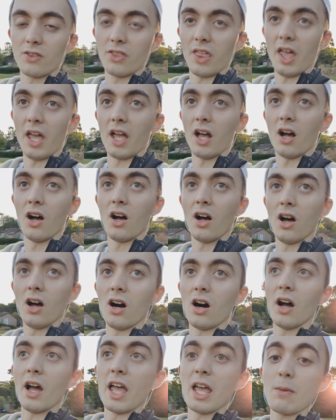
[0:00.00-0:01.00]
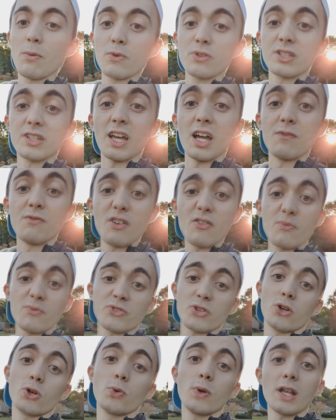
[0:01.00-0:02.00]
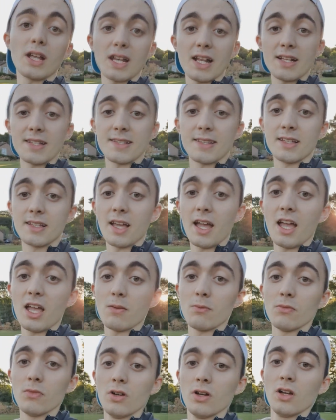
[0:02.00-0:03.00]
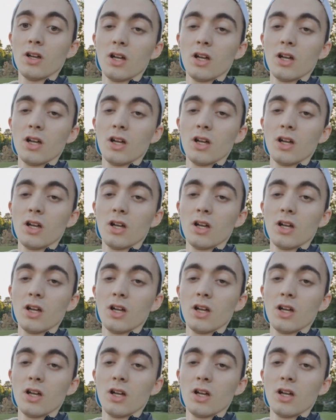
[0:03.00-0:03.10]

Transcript: they are able to get a rhythm so quickly into the game,